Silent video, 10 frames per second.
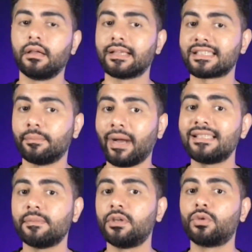
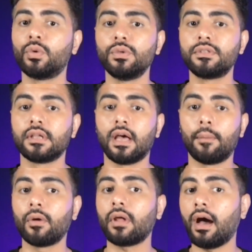customizable rules
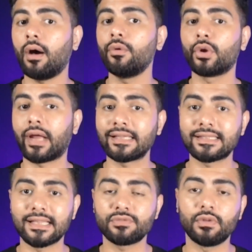about how your
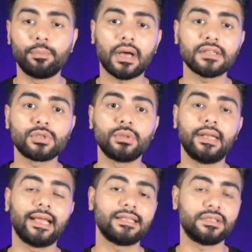assets will pass to the
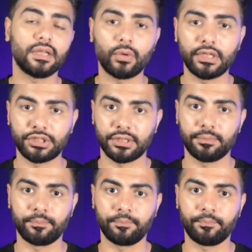next generation.